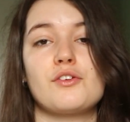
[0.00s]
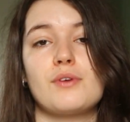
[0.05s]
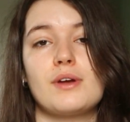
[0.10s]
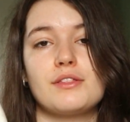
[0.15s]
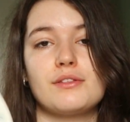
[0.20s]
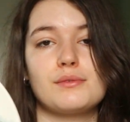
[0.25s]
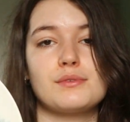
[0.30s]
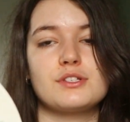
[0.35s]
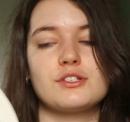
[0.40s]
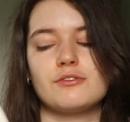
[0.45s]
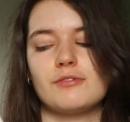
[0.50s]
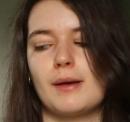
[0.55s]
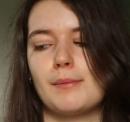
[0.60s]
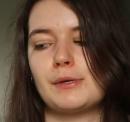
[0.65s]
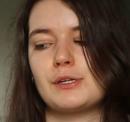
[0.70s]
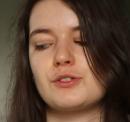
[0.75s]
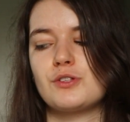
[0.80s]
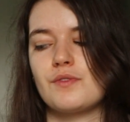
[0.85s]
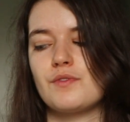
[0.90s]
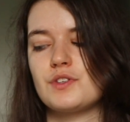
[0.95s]
great thing with
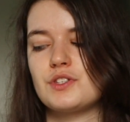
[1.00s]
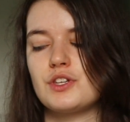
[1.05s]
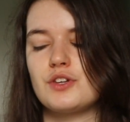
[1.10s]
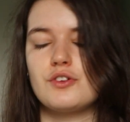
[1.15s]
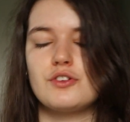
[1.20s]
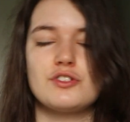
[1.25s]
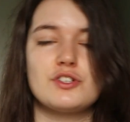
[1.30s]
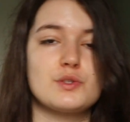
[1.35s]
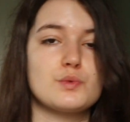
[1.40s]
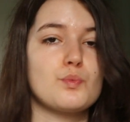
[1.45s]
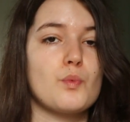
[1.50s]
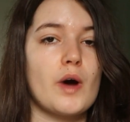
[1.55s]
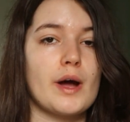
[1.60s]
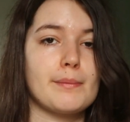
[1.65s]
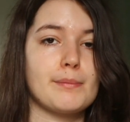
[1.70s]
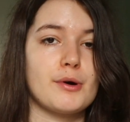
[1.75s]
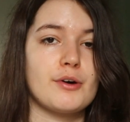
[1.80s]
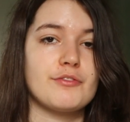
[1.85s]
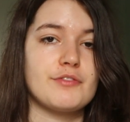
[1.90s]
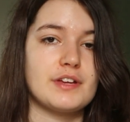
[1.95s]
ceramic is obviously you can just
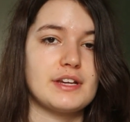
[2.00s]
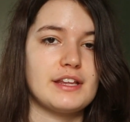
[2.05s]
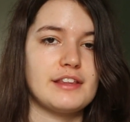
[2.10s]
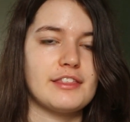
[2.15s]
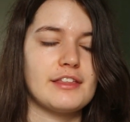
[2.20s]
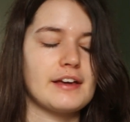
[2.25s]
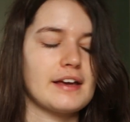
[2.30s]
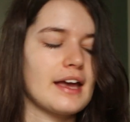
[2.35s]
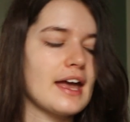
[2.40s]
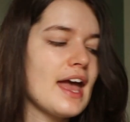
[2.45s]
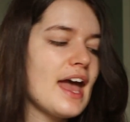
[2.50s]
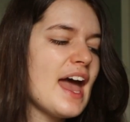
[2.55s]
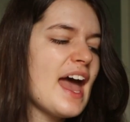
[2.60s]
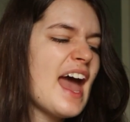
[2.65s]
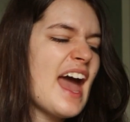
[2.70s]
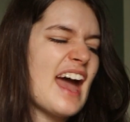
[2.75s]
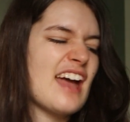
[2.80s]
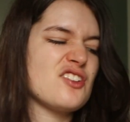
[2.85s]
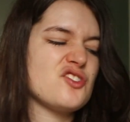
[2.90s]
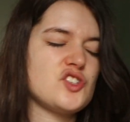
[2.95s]
wipe off anything,
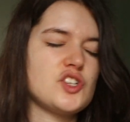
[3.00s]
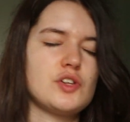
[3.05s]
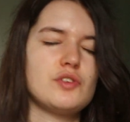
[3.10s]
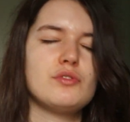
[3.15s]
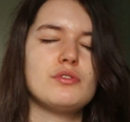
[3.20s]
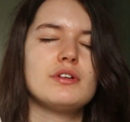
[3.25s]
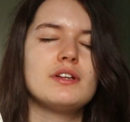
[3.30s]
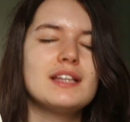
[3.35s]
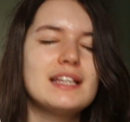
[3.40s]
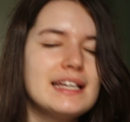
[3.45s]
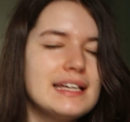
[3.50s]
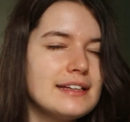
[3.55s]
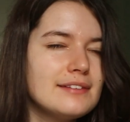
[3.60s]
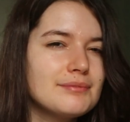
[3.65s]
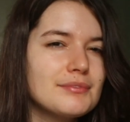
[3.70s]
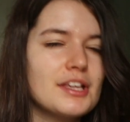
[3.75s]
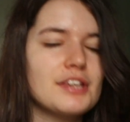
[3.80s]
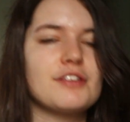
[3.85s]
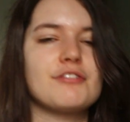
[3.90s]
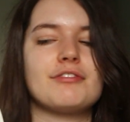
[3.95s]
and generally
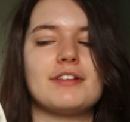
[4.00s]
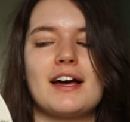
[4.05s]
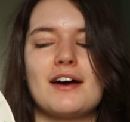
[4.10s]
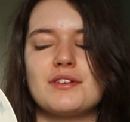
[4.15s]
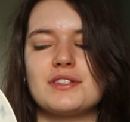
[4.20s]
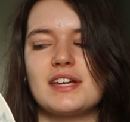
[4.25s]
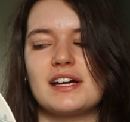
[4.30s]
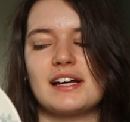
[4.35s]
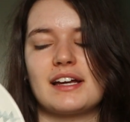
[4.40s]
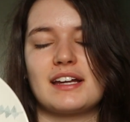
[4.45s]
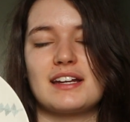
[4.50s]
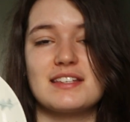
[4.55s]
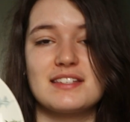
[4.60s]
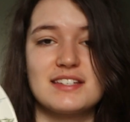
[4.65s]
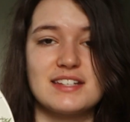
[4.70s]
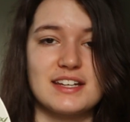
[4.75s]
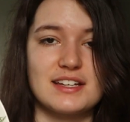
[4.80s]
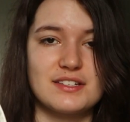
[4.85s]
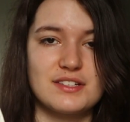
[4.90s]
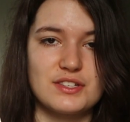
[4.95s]
the flowers aren't going to
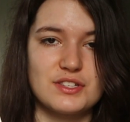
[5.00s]
stick to